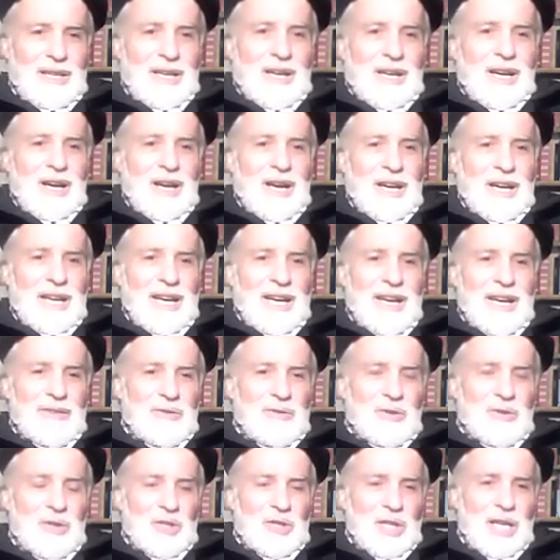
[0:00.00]
I have
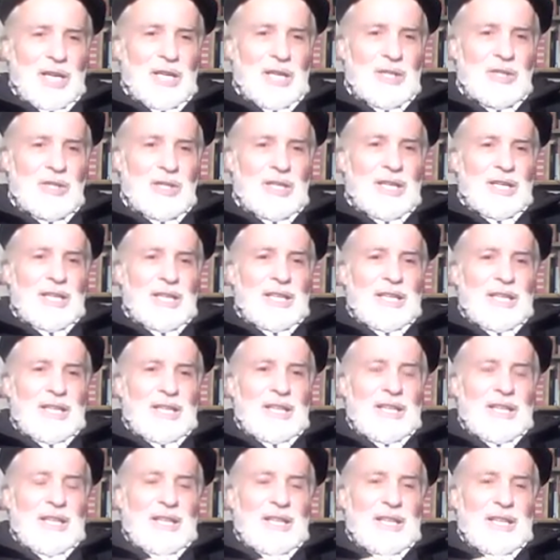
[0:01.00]
to change
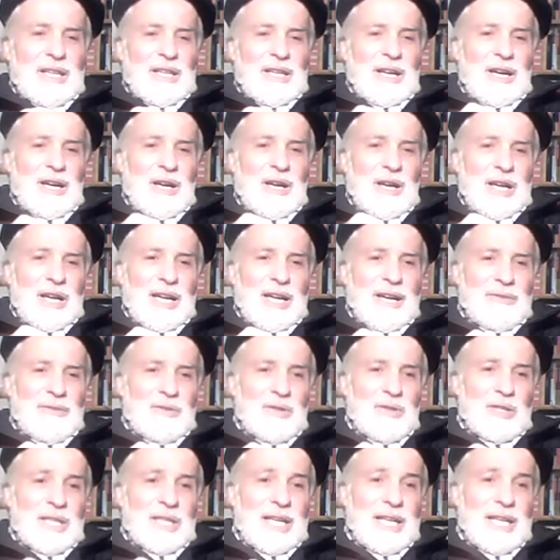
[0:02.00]
how I have to
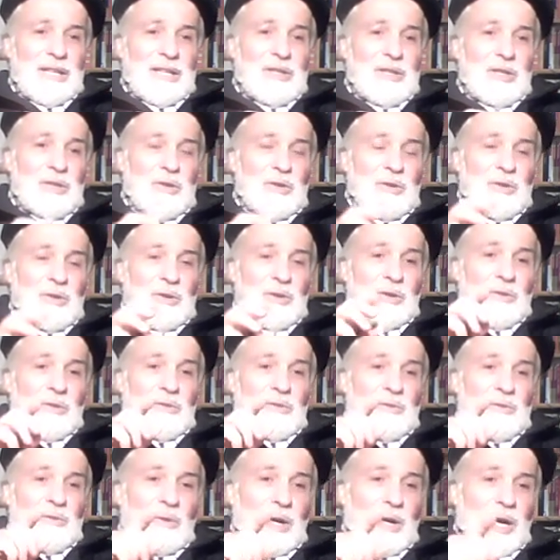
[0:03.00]
tell you
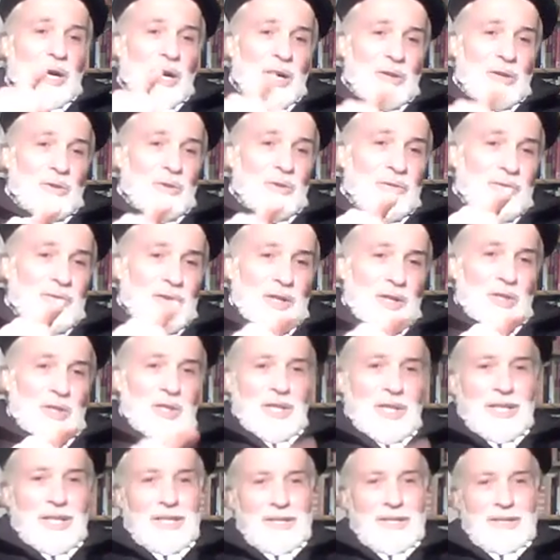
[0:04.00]
how to
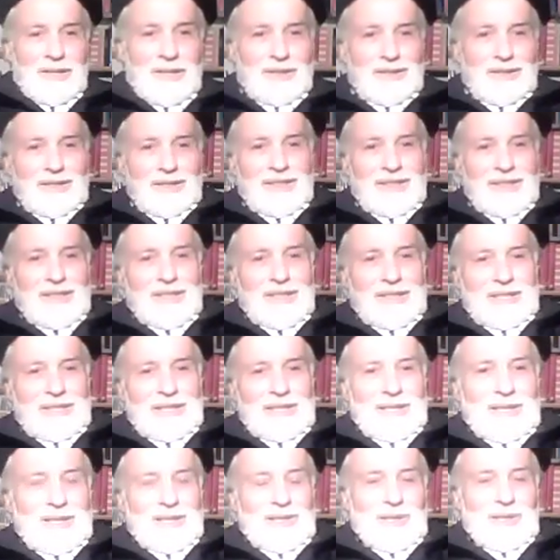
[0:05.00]
vision.
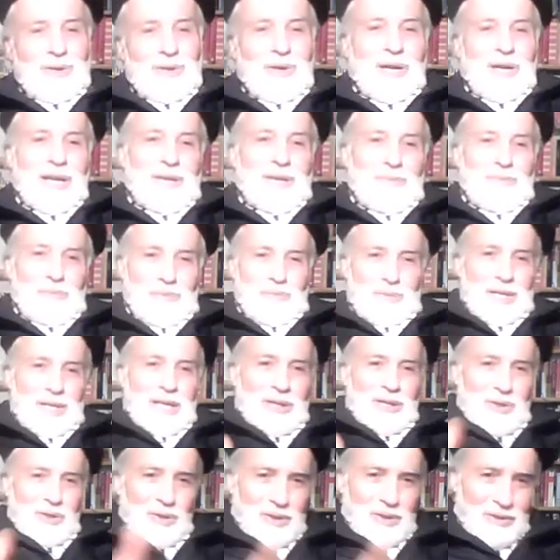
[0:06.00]
So I
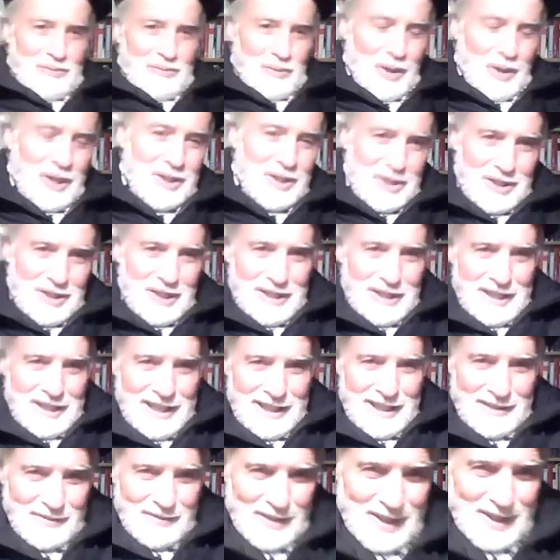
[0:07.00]
get you to watch the
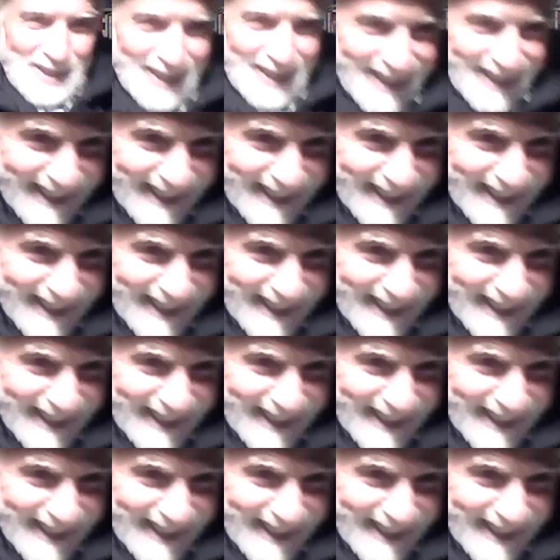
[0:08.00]
television.